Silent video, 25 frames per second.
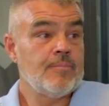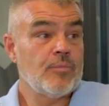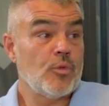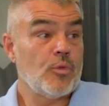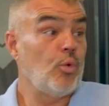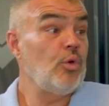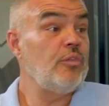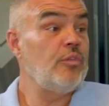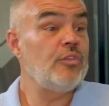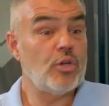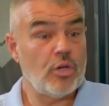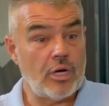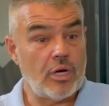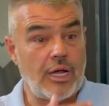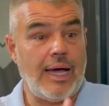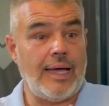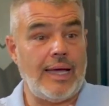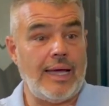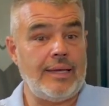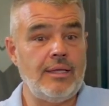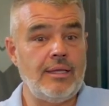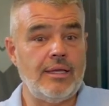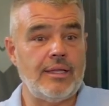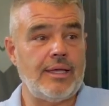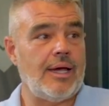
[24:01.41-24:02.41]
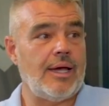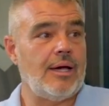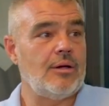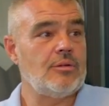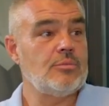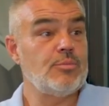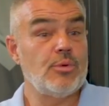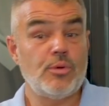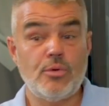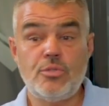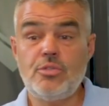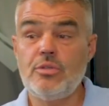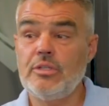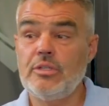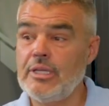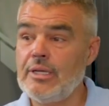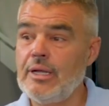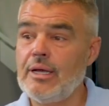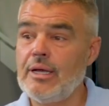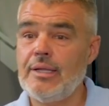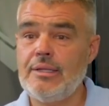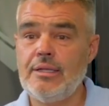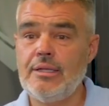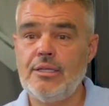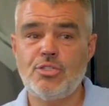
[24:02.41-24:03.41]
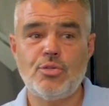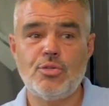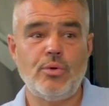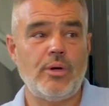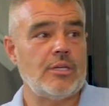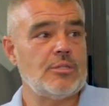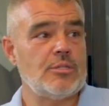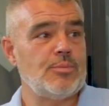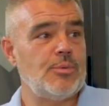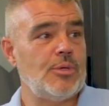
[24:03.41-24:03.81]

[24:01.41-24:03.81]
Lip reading: or you got hiding at a house because you'll get hiding at your house